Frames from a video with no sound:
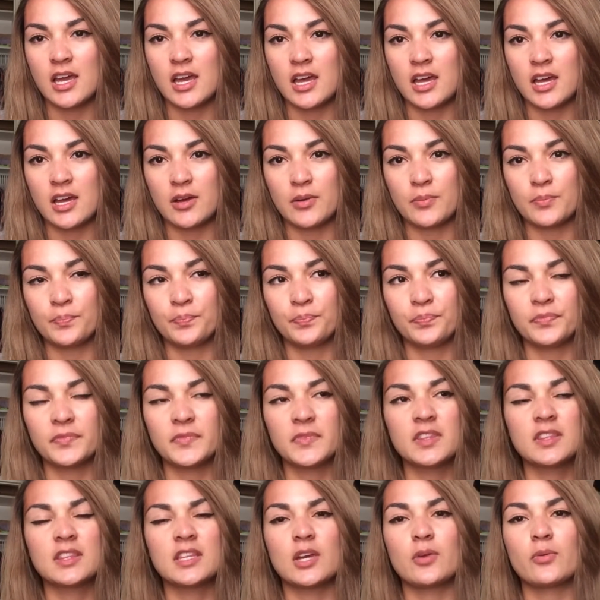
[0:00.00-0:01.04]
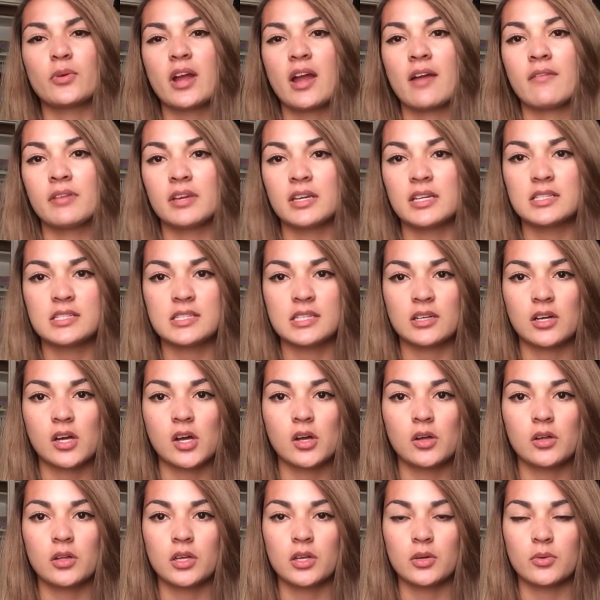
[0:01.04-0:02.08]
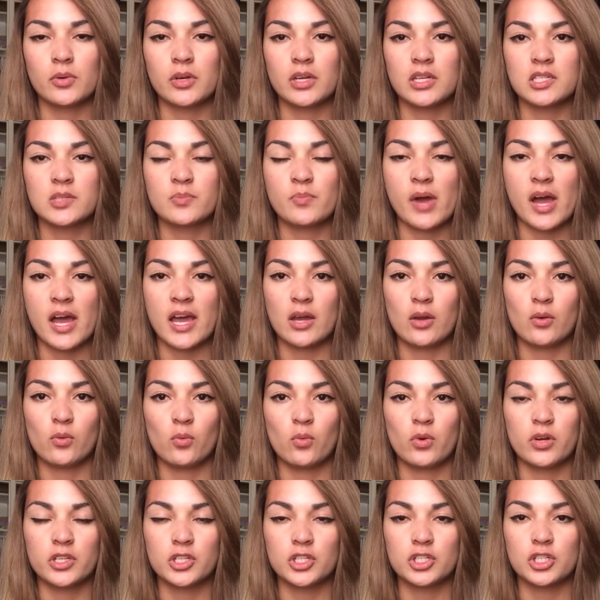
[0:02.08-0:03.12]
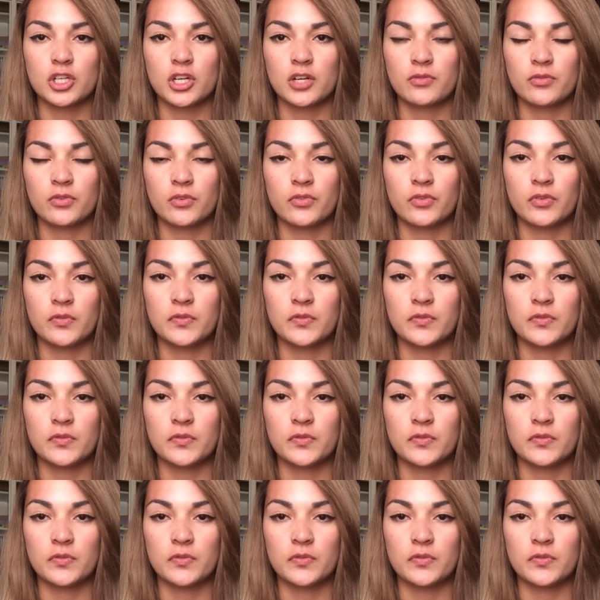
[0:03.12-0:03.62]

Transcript: They were having a deal. It was buy one shirt for